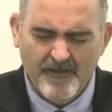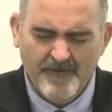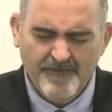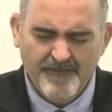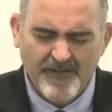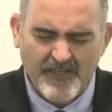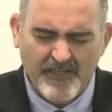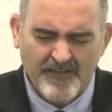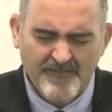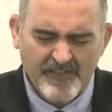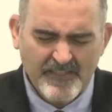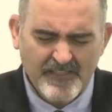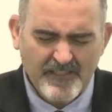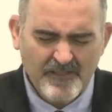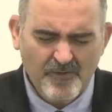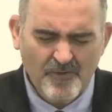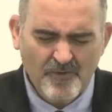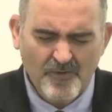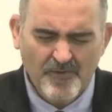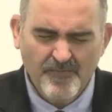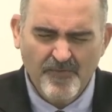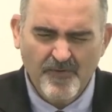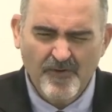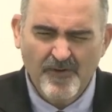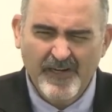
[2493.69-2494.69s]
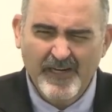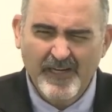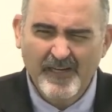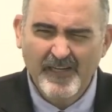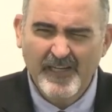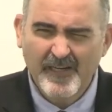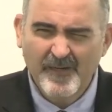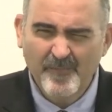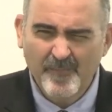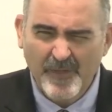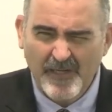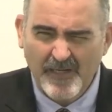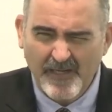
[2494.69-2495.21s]
Forgive us, Lord, for our
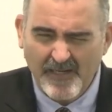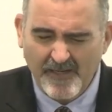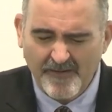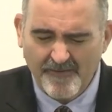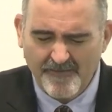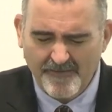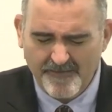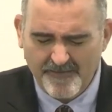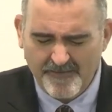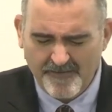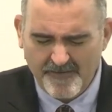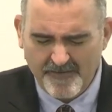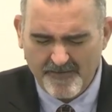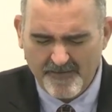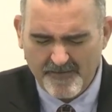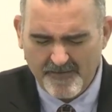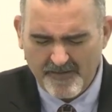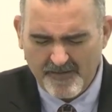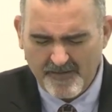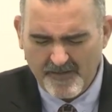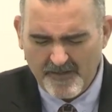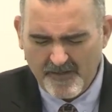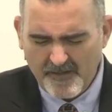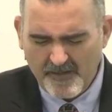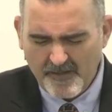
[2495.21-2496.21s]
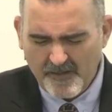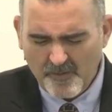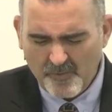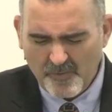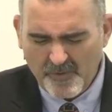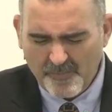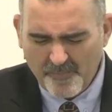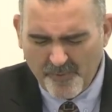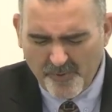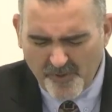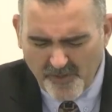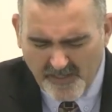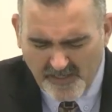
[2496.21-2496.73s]
unbelief. We
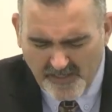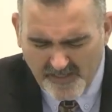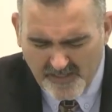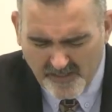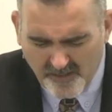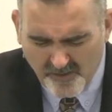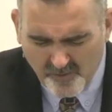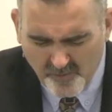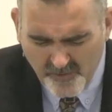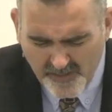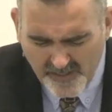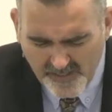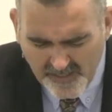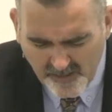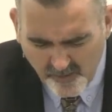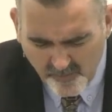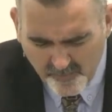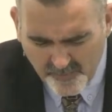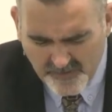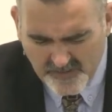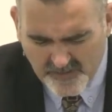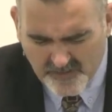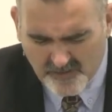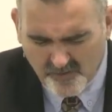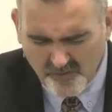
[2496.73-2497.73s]
pray that you would help us,